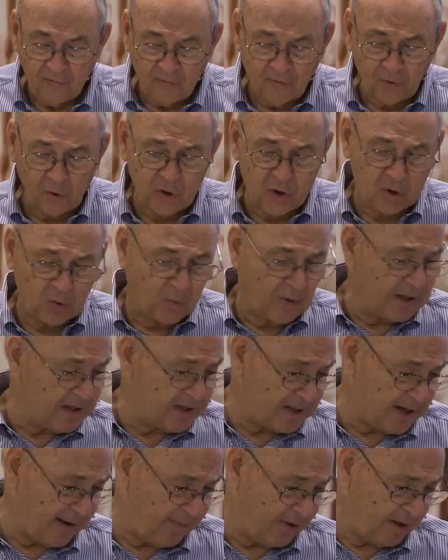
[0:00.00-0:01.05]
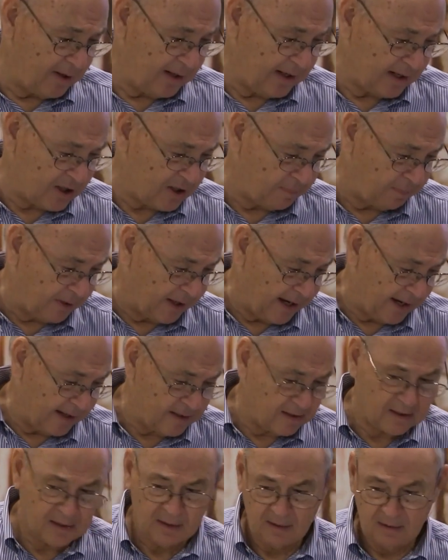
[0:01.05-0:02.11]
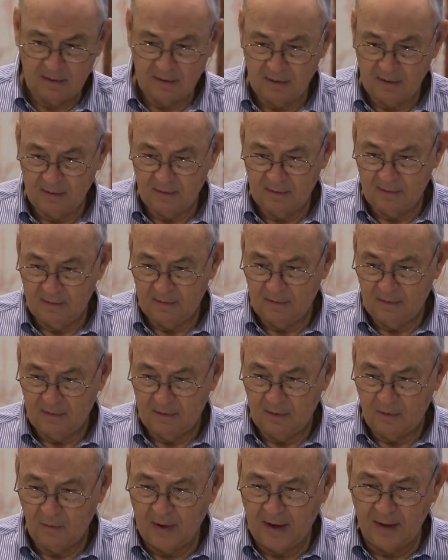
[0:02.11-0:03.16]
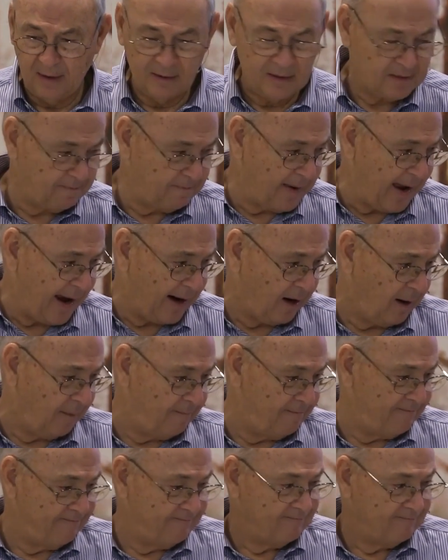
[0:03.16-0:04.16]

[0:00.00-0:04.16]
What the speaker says: Verse 27 explains, well, let's back up.